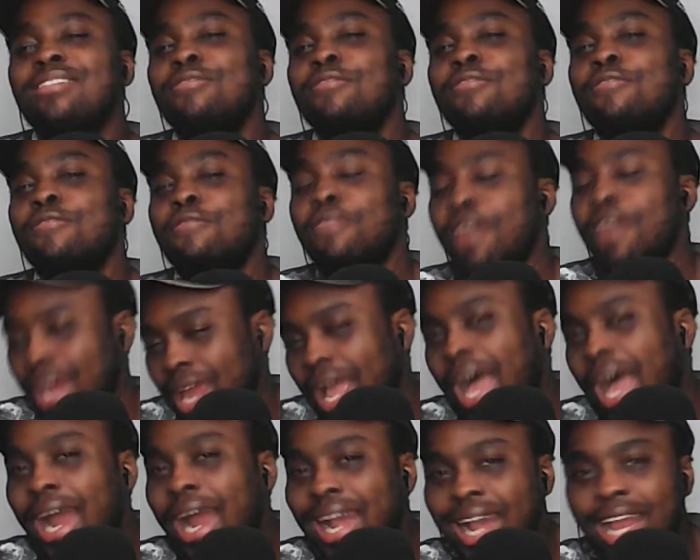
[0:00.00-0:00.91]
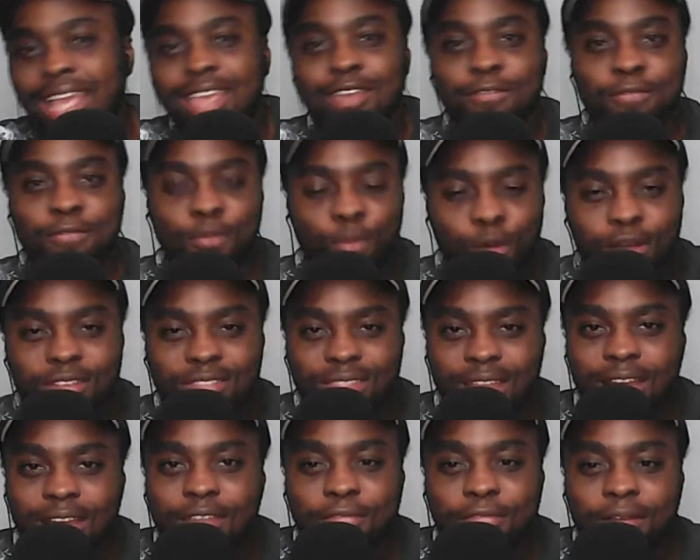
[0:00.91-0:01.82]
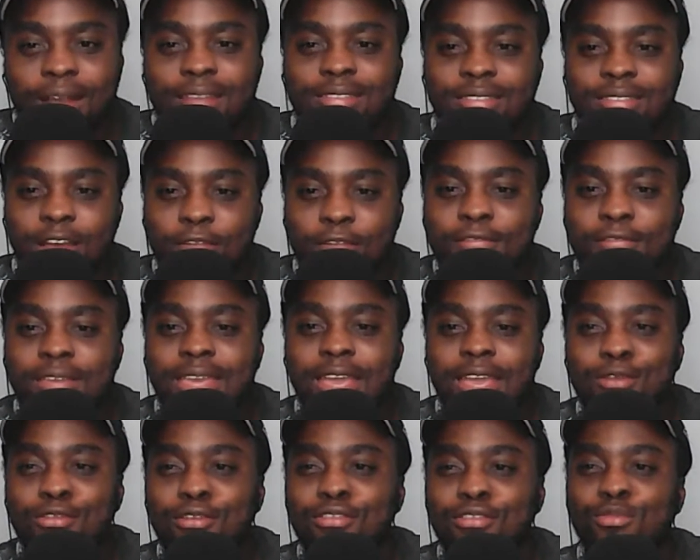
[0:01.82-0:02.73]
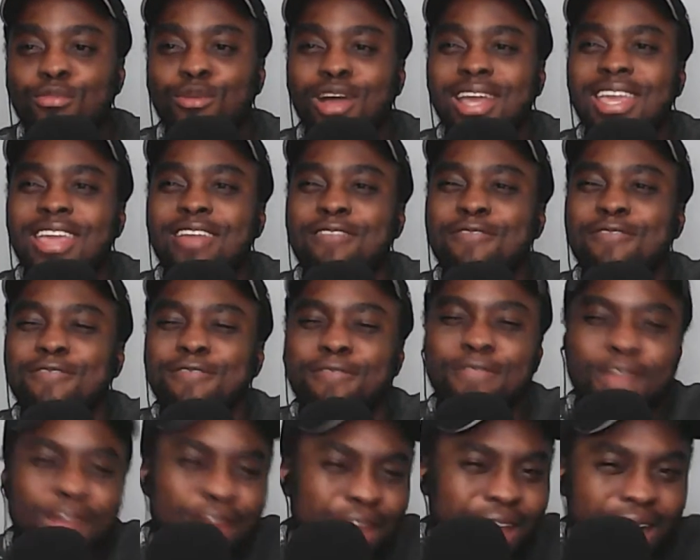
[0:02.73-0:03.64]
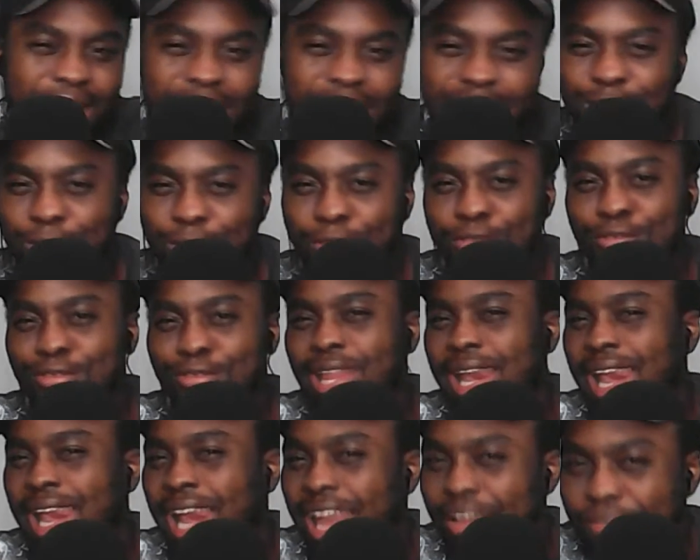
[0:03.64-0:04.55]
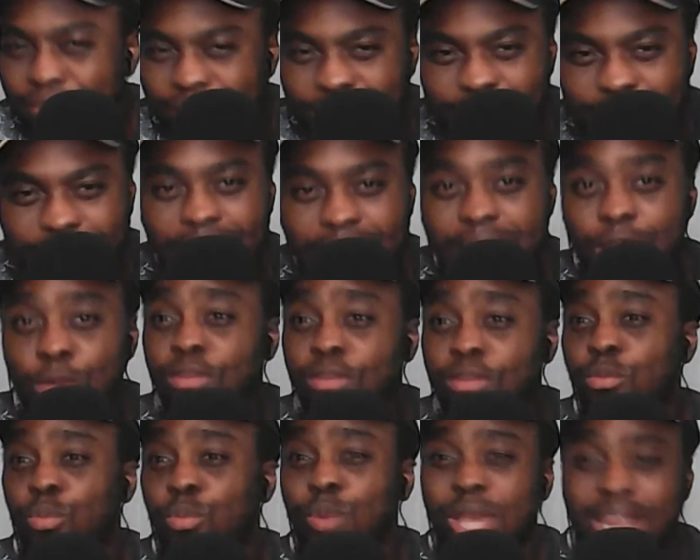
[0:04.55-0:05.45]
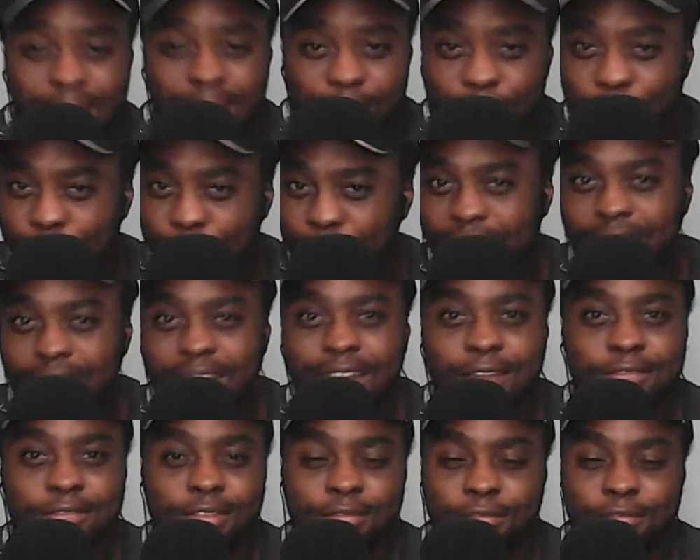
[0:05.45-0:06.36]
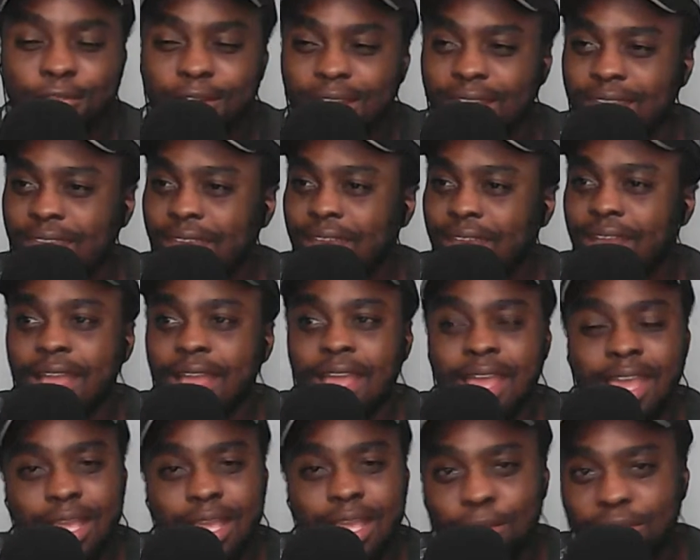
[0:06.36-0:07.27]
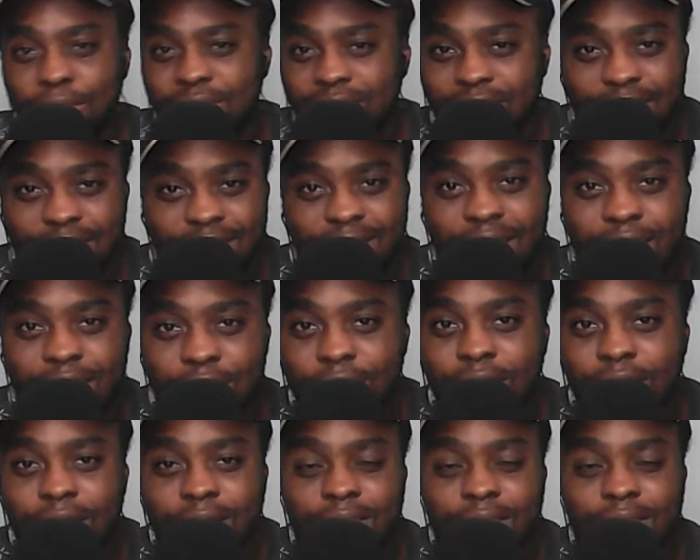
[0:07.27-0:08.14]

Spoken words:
very hard. Like if you watch that first half, Nketiah was working very hard. He was on the left side. He was winning free kick after free kick. He was in the center